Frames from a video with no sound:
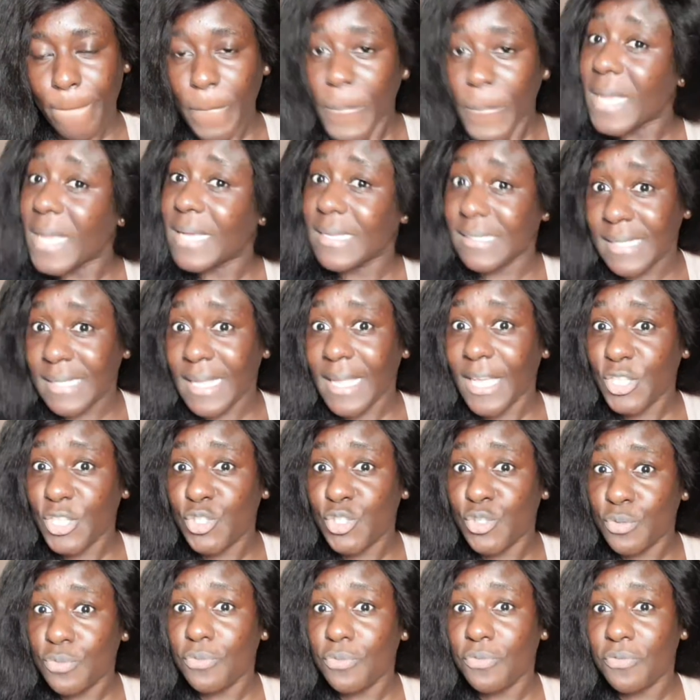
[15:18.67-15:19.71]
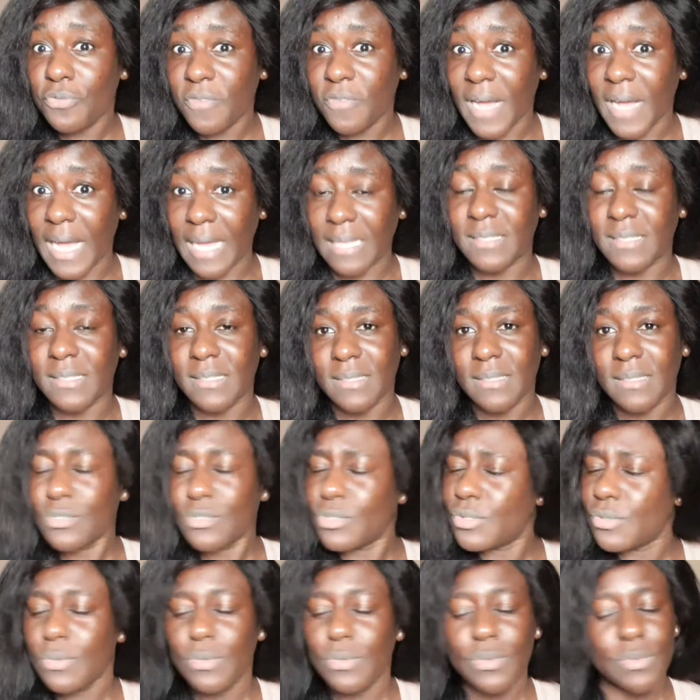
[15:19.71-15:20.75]
It started too fast.
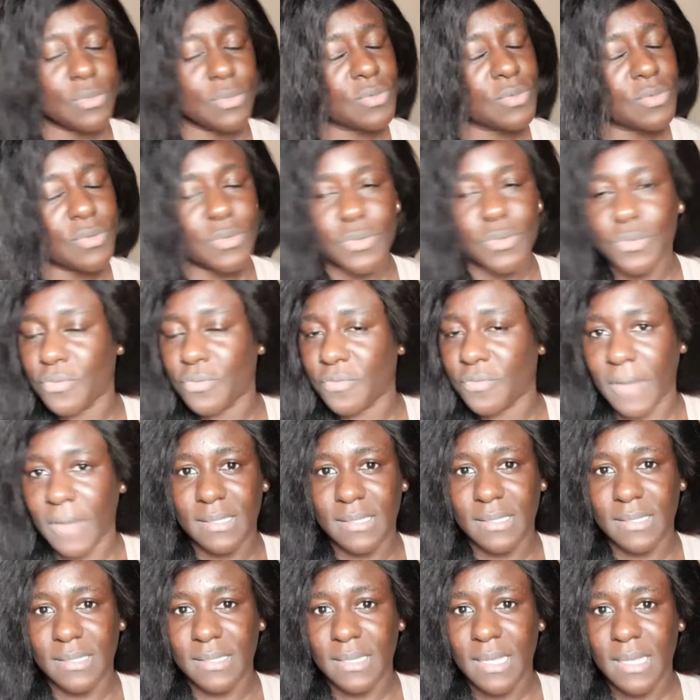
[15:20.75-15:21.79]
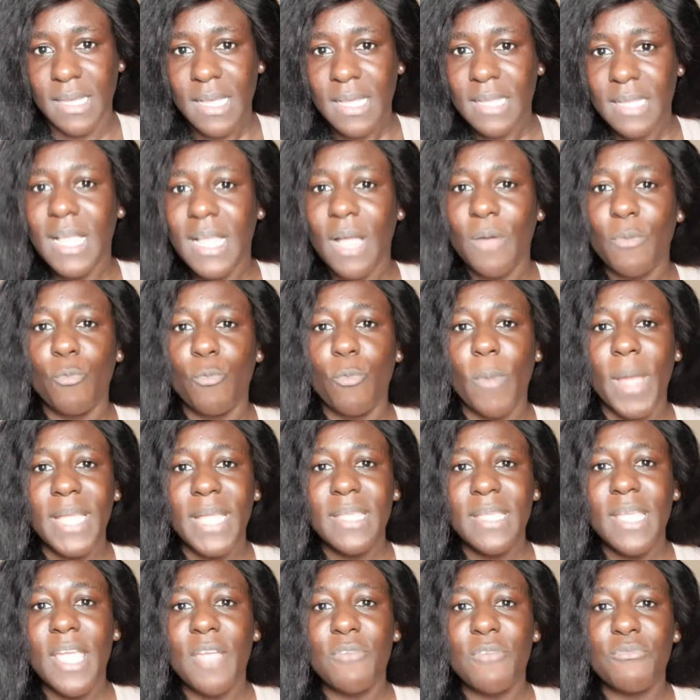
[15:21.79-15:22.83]
Too fast. Now, when
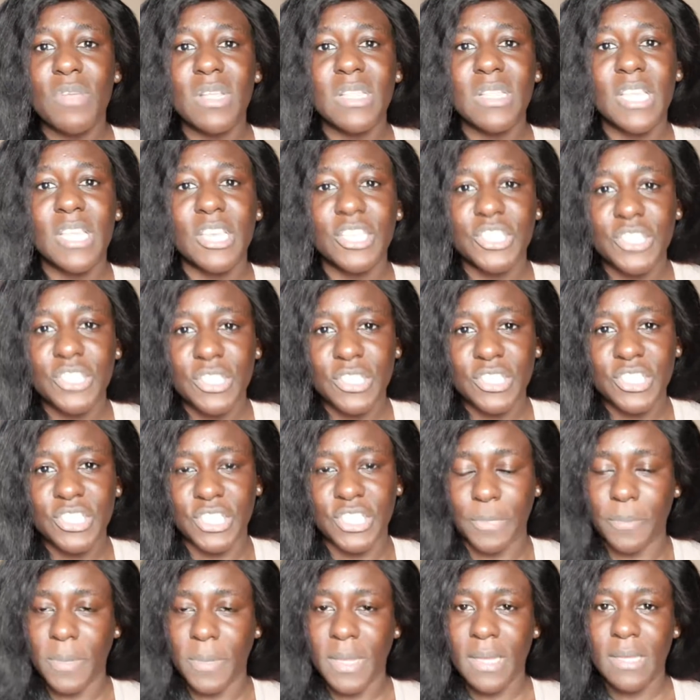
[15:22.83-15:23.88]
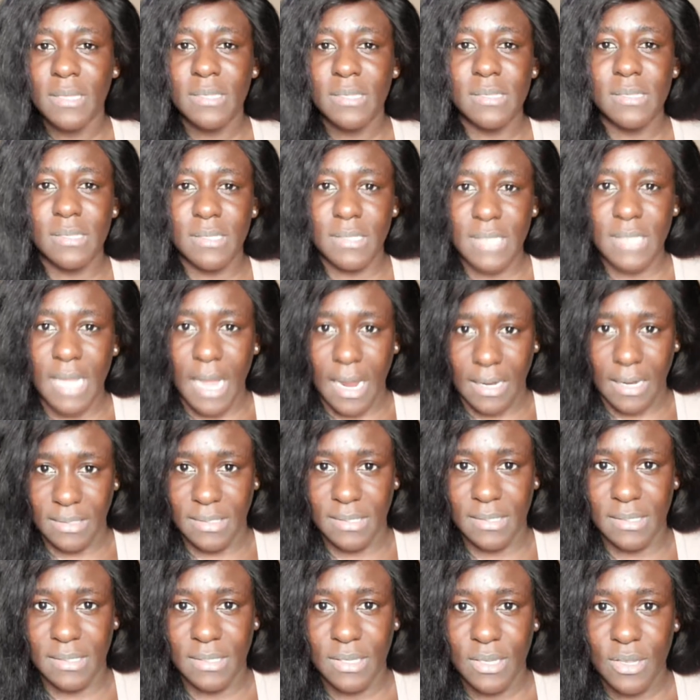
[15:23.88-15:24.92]
a relationship
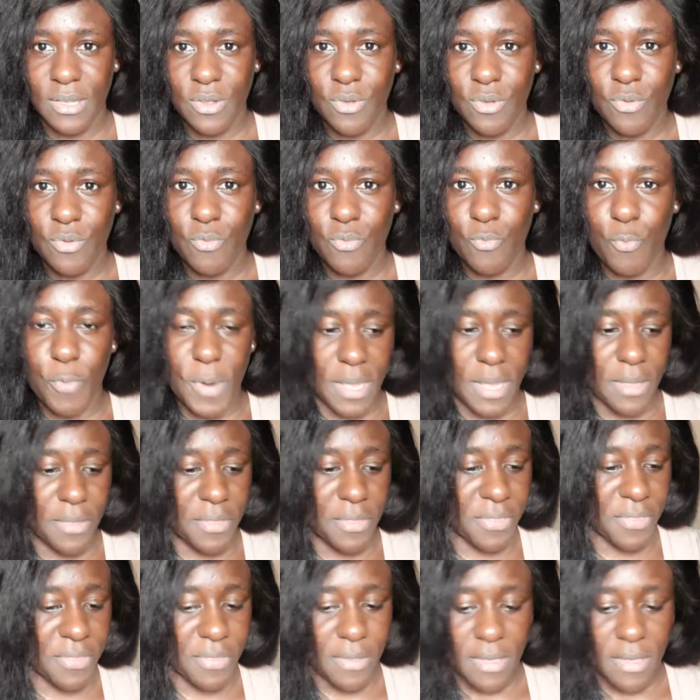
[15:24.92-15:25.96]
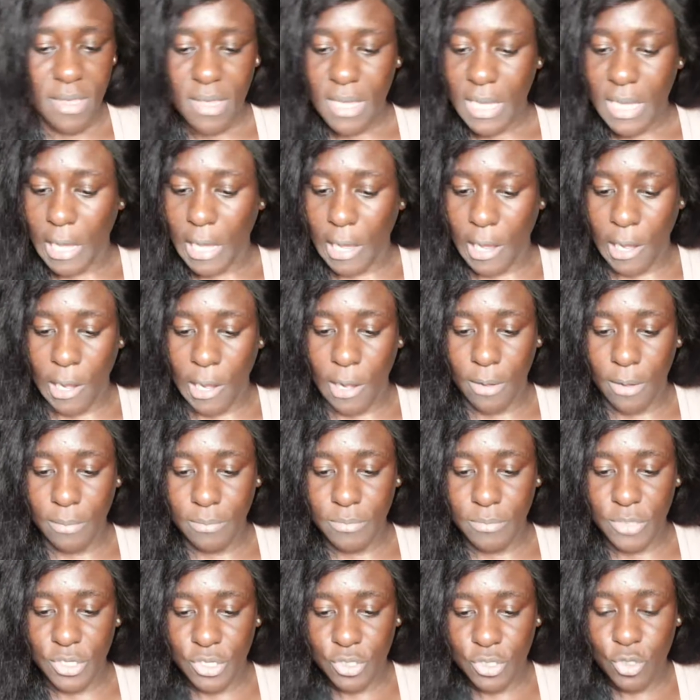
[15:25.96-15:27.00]
starts with,
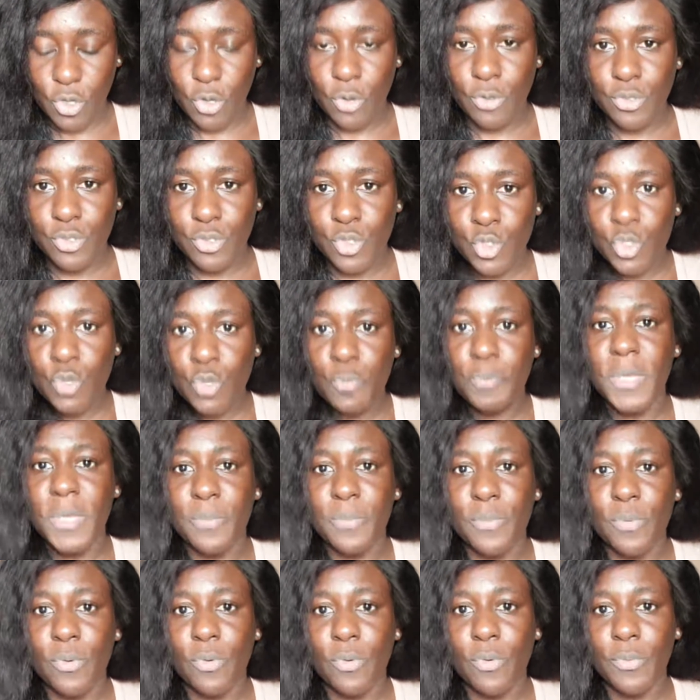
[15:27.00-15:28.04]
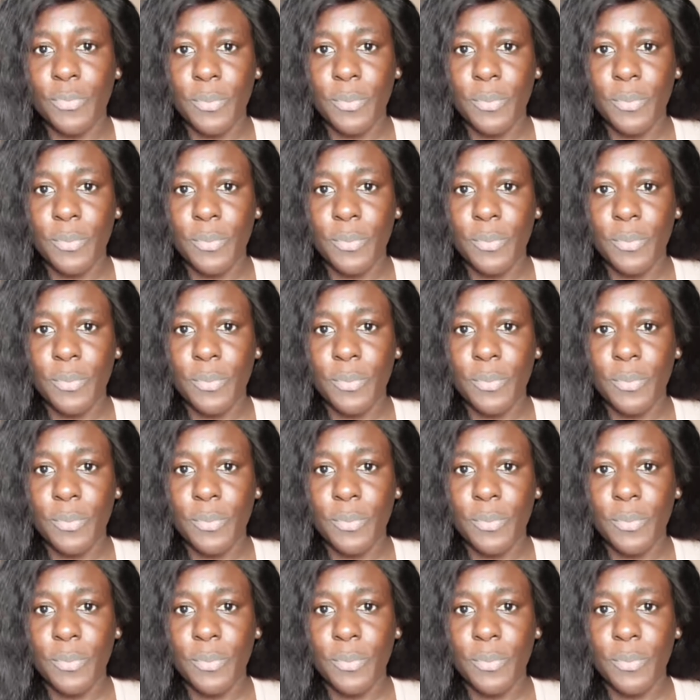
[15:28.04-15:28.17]
two people